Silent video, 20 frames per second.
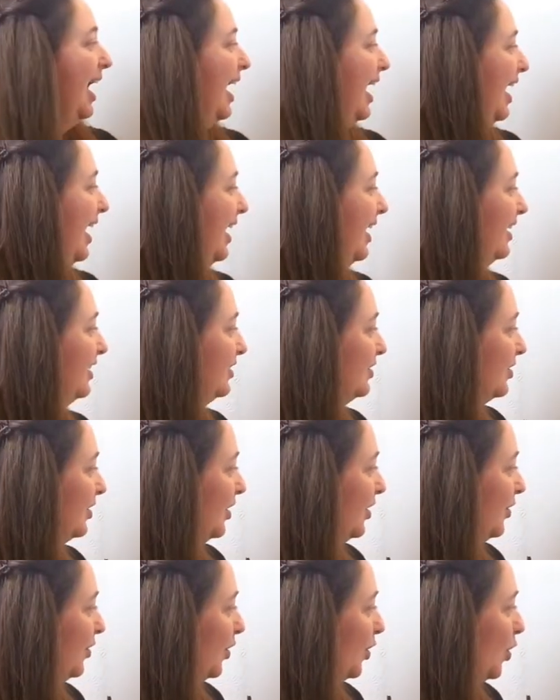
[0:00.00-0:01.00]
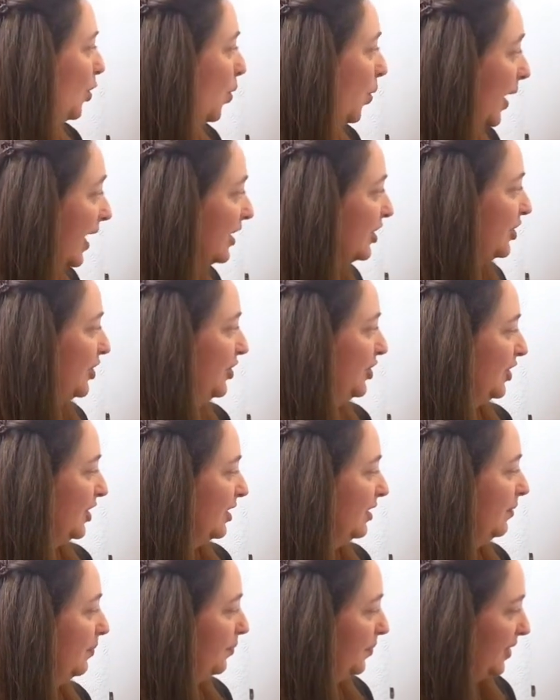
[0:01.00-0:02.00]
And the
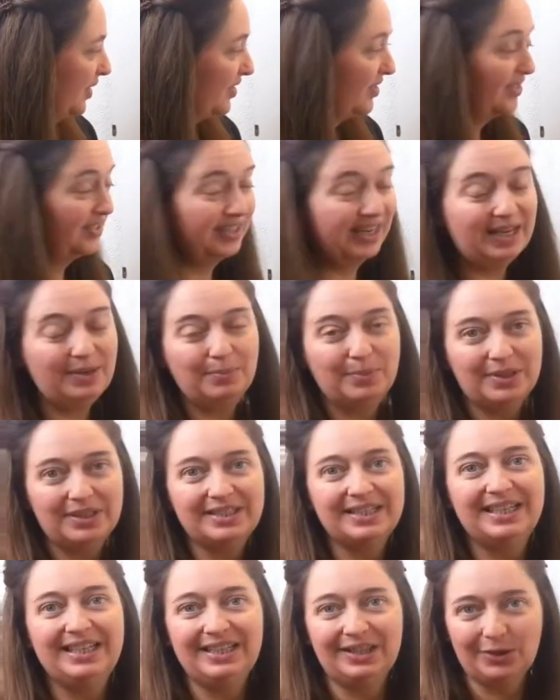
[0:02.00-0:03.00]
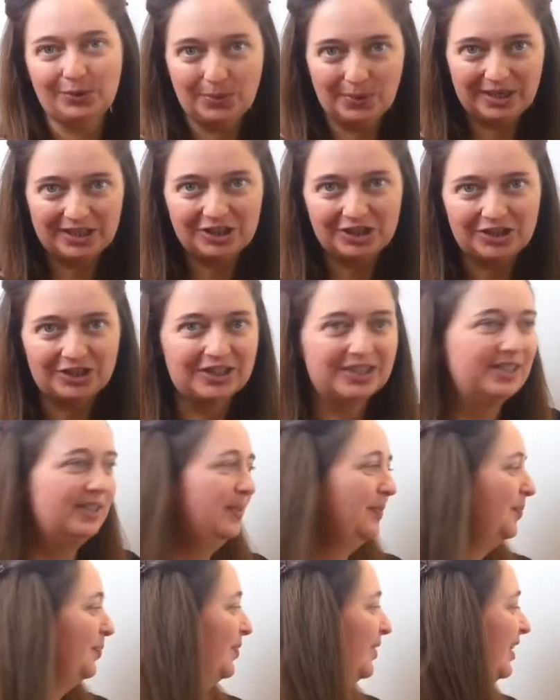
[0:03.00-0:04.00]
question, the statement in the
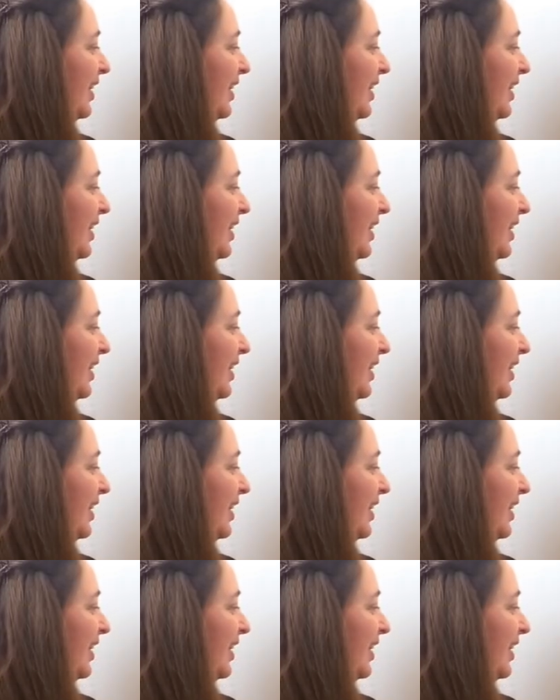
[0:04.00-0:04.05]
question,